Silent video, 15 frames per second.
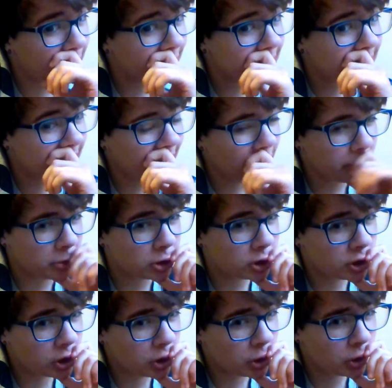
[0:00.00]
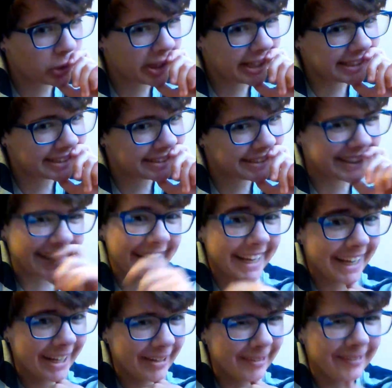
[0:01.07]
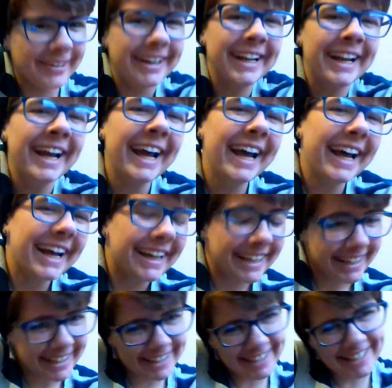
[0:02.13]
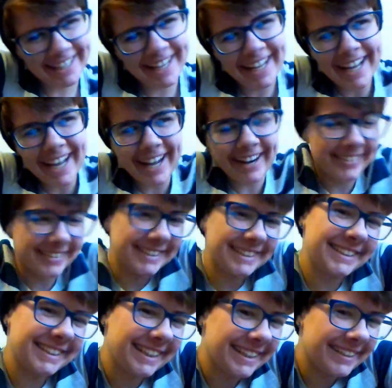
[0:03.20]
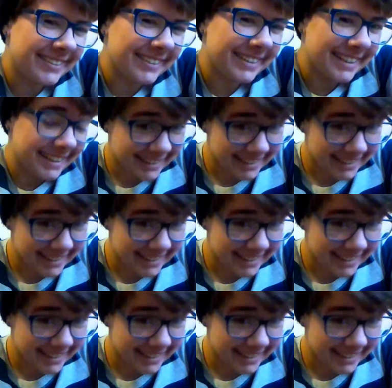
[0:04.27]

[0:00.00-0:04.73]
Yes, I am a sir. Yes, thank you. Like, I don't know. It's just the little things.